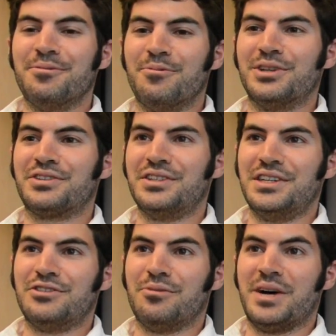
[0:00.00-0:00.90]
once the
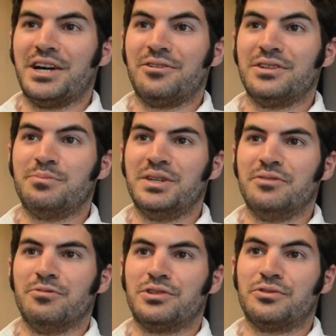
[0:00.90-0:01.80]
digital model has been
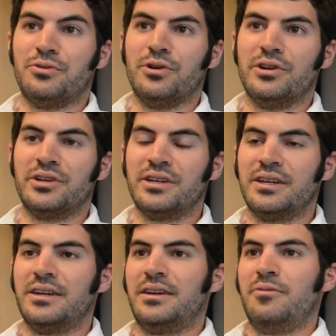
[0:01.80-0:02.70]
restored,
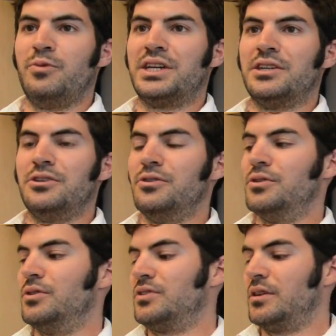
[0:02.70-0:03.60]
we can
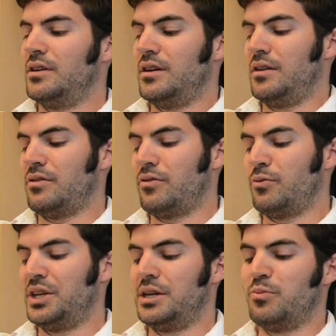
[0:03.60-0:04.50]
use a
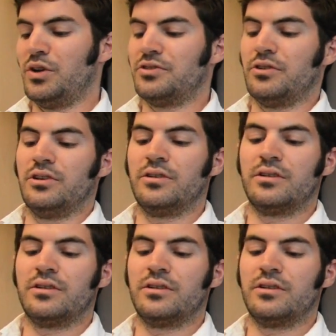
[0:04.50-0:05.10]
3D printer